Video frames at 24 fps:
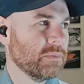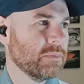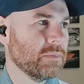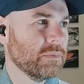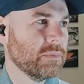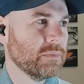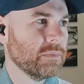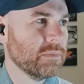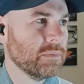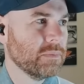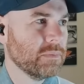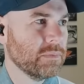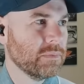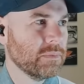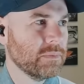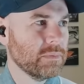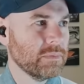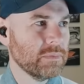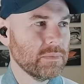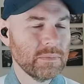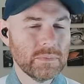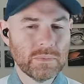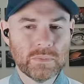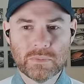
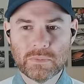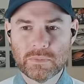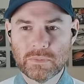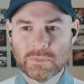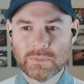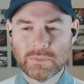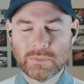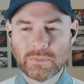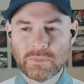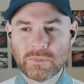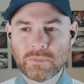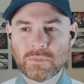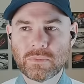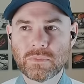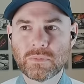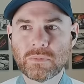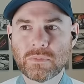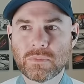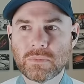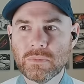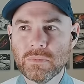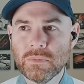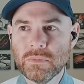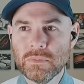
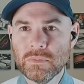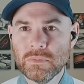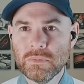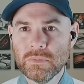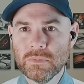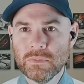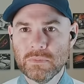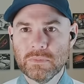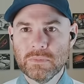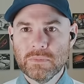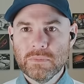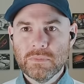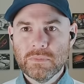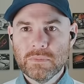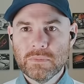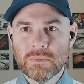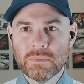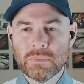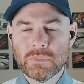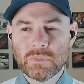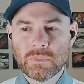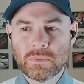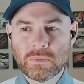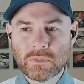
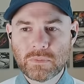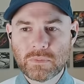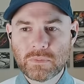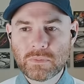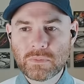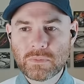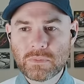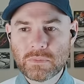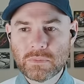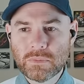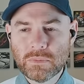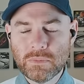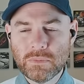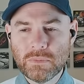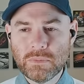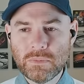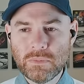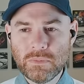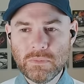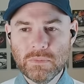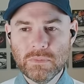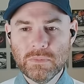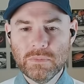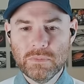
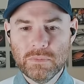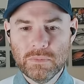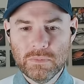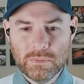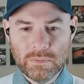(not speaking)